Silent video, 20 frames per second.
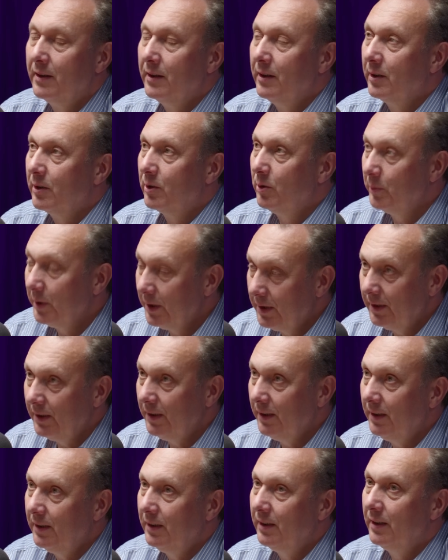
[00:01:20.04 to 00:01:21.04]

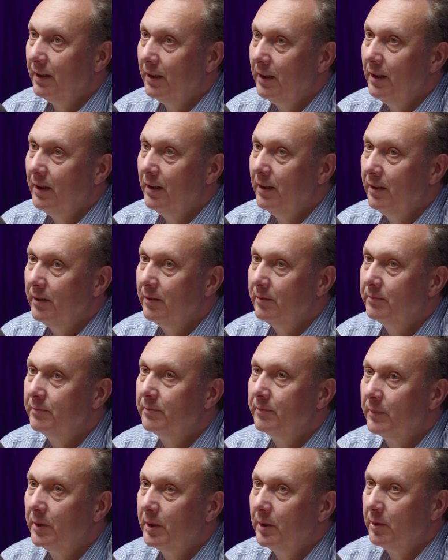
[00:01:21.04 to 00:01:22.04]
committee,
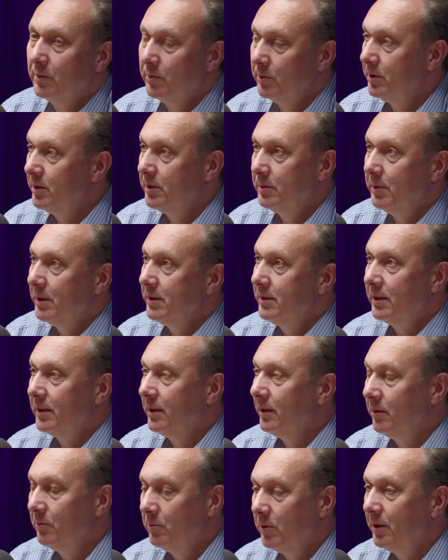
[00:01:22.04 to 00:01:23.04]
which is
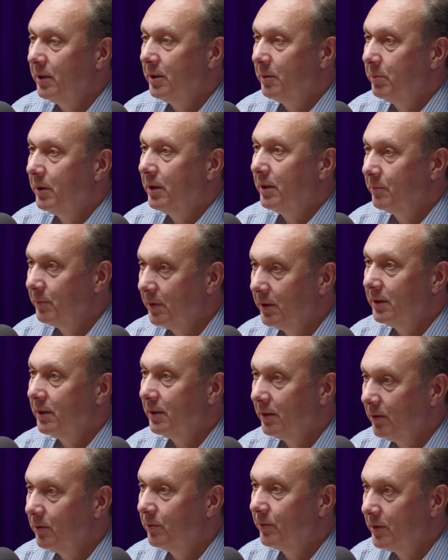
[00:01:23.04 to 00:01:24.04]
basically one department
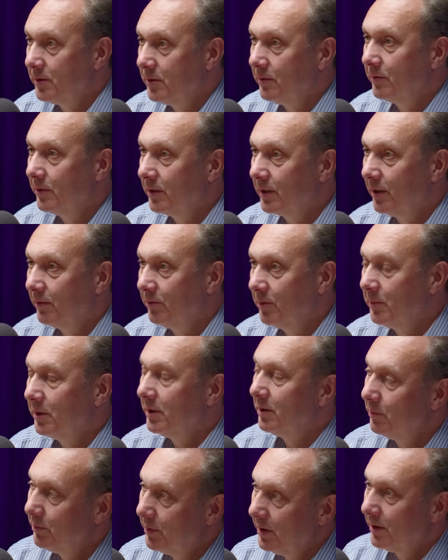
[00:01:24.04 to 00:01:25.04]
in office of the
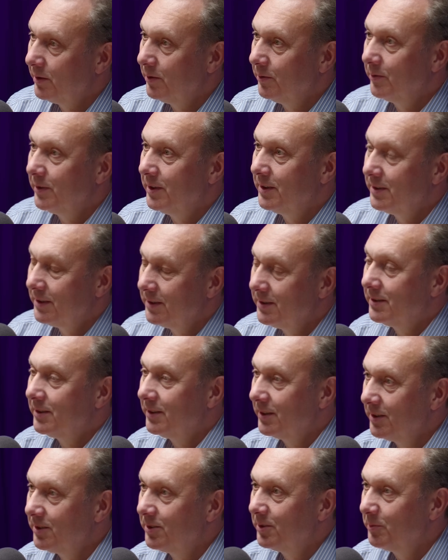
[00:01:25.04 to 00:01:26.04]
government, and part of that is the
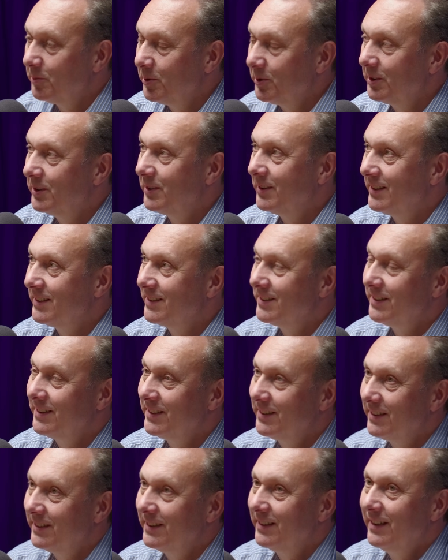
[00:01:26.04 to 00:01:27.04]
National Monitoring
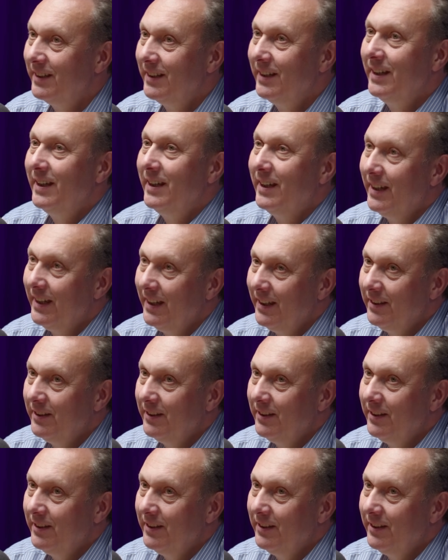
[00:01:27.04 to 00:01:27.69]
Center. And